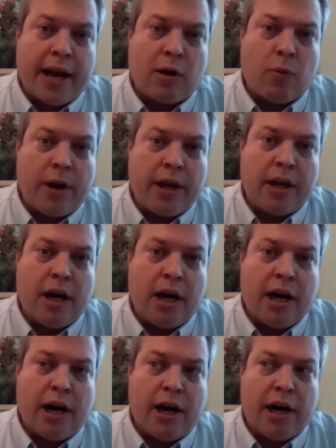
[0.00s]
quite
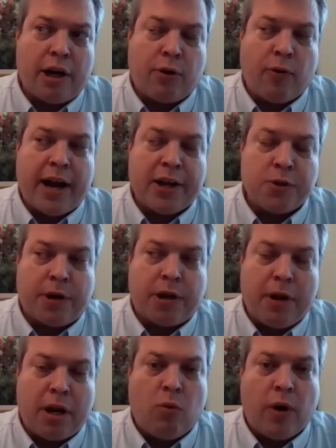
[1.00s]
grasping in
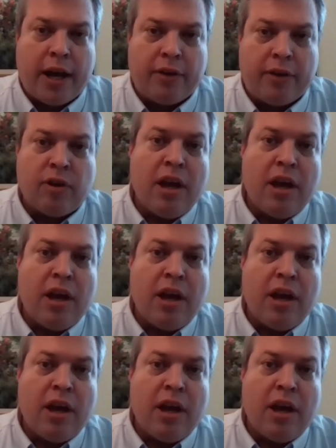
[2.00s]
many ways.